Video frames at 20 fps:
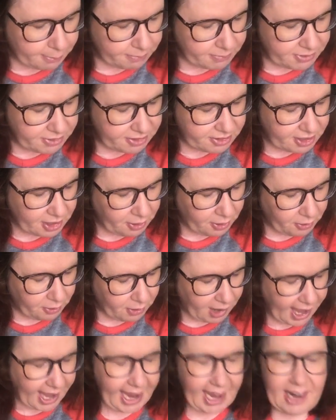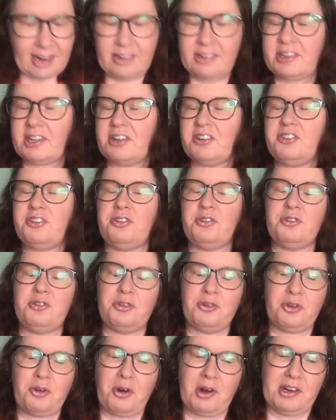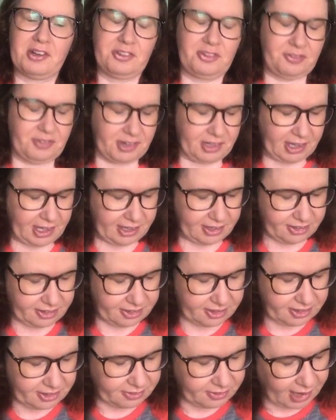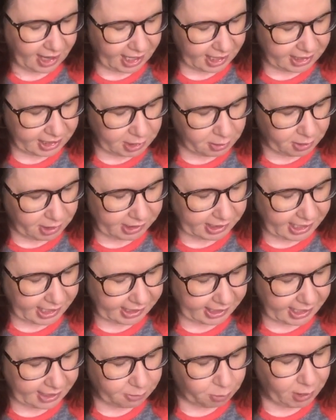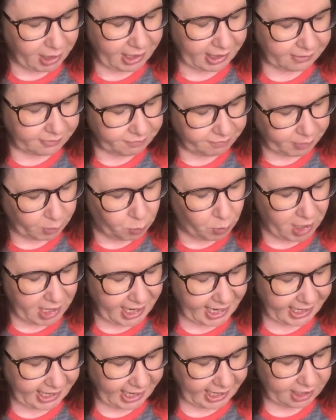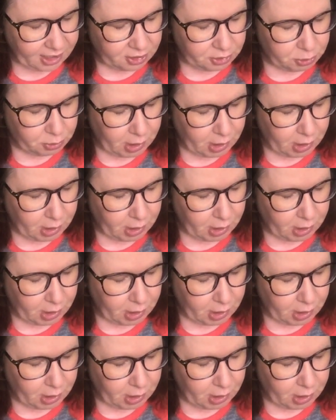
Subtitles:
So I had to learn 2 new chords for this on the ukulele. Well, one I kind of knew